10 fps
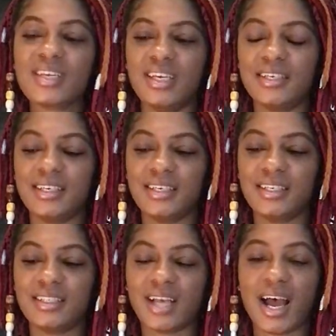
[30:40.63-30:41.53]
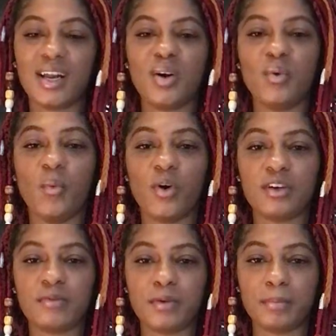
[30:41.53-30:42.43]
And it is, I don't
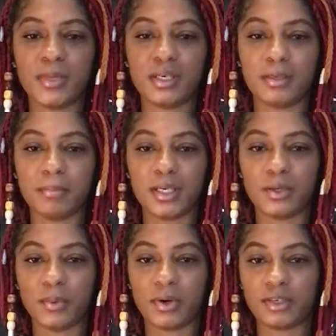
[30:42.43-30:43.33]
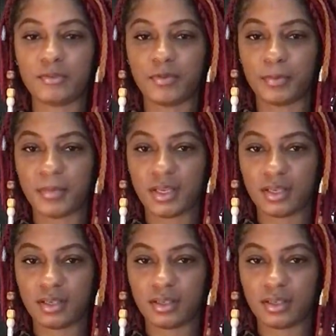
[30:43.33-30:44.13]
work for money, money works for me.